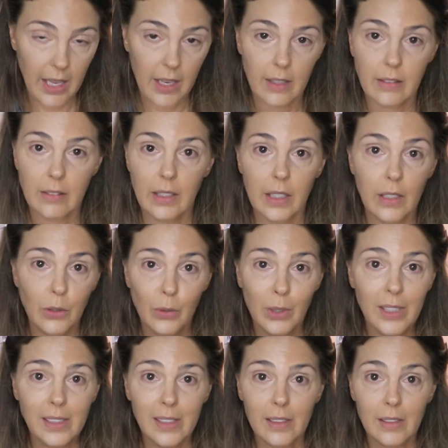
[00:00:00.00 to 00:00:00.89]
and it
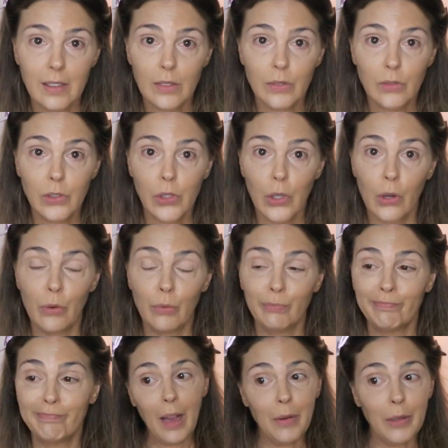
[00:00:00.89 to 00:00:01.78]
creases.
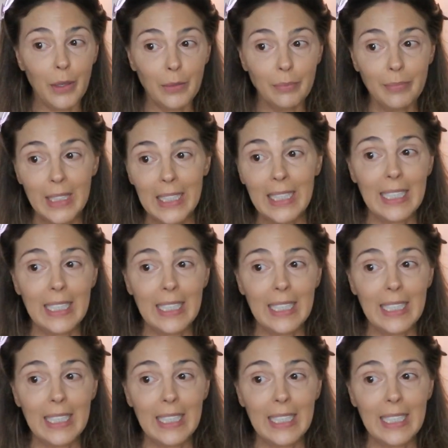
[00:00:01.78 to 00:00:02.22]
So, I don't know.